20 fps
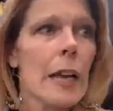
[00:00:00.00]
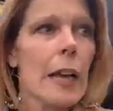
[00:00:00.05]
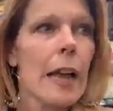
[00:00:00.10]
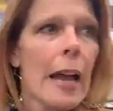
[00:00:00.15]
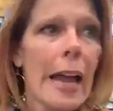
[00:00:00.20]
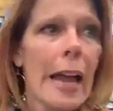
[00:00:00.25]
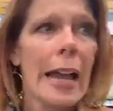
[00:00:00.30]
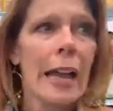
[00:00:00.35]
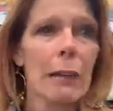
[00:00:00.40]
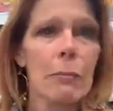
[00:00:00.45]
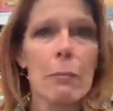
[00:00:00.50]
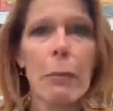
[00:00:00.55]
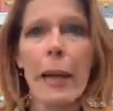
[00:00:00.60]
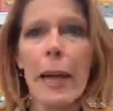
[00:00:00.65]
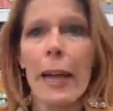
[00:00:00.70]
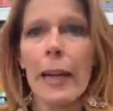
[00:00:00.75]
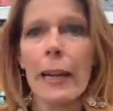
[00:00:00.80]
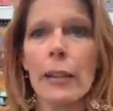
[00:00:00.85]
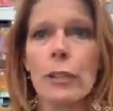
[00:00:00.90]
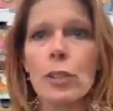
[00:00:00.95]
hand
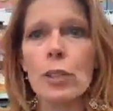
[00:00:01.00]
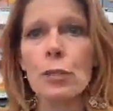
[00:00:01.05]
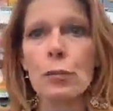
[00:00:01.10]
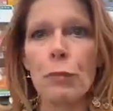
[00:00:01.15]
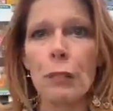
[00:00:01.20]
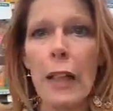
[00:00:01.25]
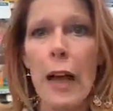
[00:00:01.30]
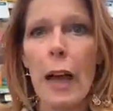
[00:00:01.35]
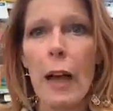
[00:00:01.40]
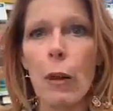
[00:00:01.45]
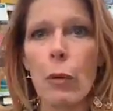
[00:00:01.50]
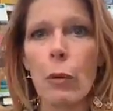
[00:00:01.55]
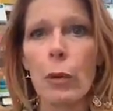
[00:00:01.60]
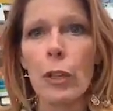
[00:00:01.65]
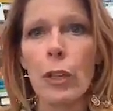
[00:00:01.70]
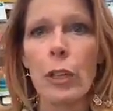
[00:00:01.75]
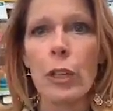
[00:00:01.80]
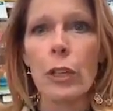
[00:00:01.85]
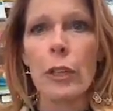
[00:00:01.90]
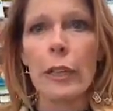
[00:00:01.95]
packaged
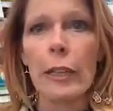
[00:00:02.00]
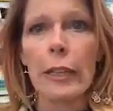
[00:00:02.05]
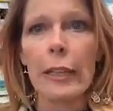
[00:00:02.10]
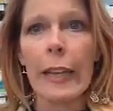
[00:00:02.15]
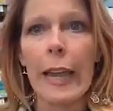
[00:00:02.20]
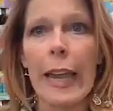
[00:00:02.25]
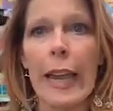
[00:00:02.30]
flour and